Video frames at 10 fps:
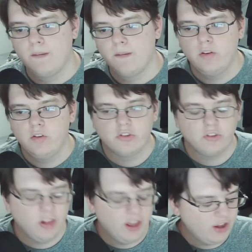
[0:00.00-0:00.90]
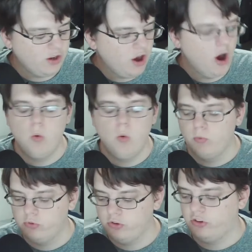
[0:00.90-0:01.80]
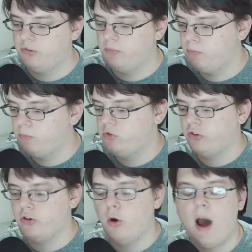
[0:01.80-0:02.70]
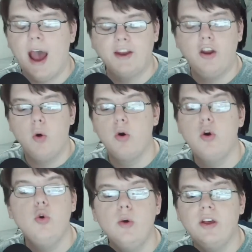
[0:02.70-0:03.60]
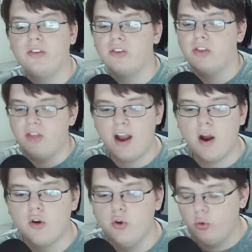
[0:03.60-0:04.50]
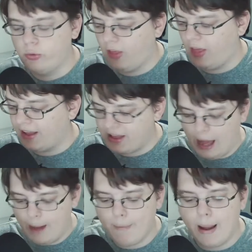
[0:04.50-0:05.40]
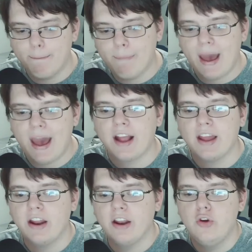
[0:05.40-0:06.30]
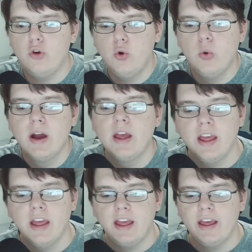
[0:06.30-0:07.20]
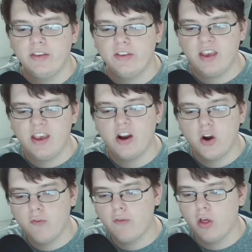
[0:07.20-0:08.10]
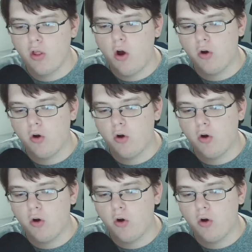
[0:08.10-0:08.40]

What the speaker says: Just let you know, just so I know who is there, who's like got my back, and who is here for the long